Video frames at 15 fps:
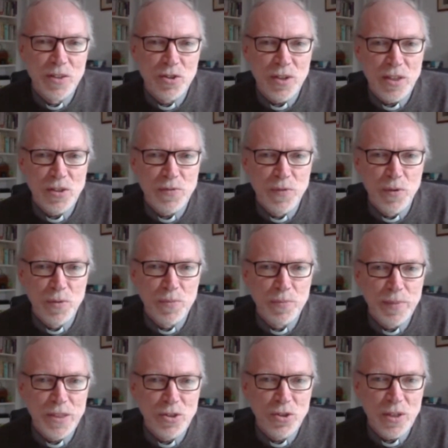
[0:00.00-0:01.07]
transformed,
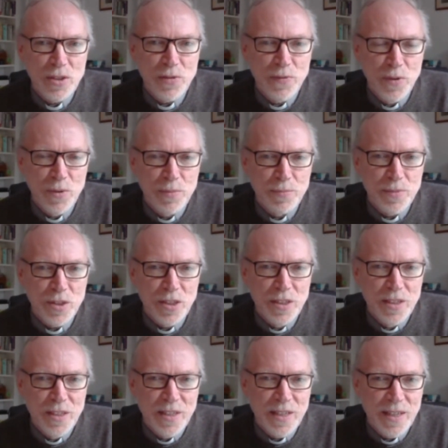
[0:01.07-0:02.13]
been transformed
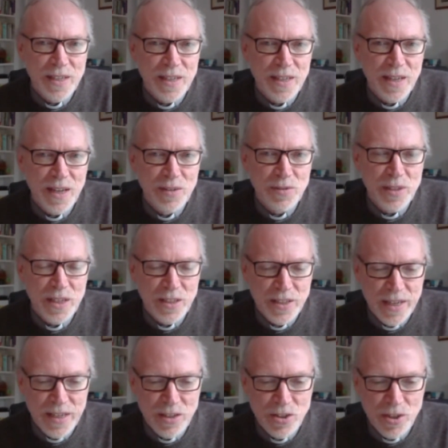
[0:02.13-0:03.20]
uh, only a
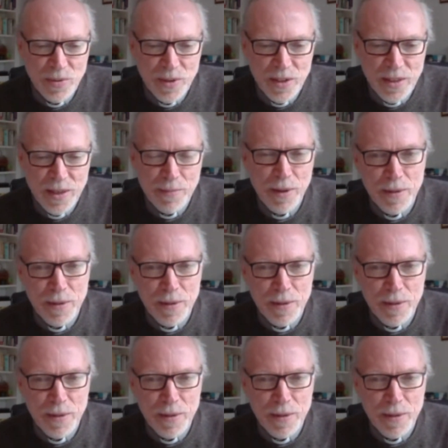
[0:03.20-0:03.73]
day or two earlier.